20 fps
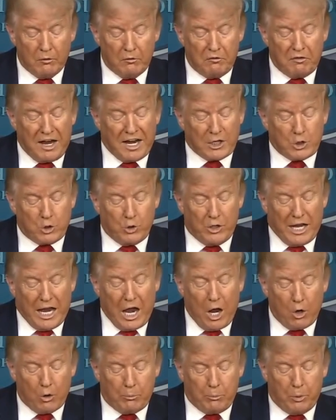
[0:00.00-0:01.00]
Factory
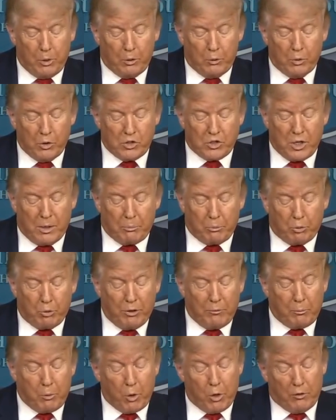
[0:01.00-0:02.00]
output was up
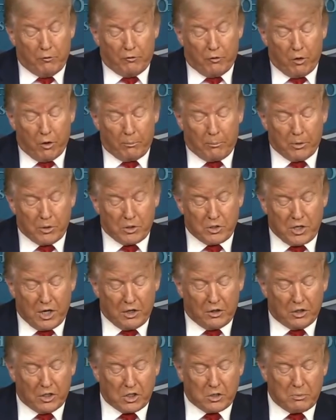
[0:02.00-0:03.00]

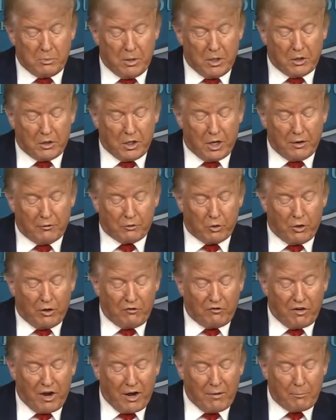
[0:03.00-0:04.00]
3.4% this month after a
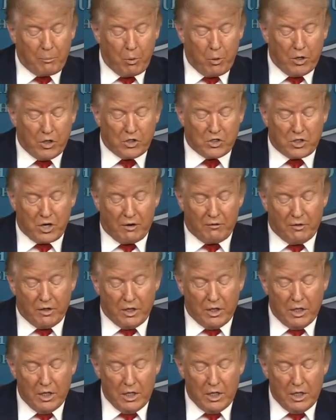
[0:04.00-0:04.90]
5.7%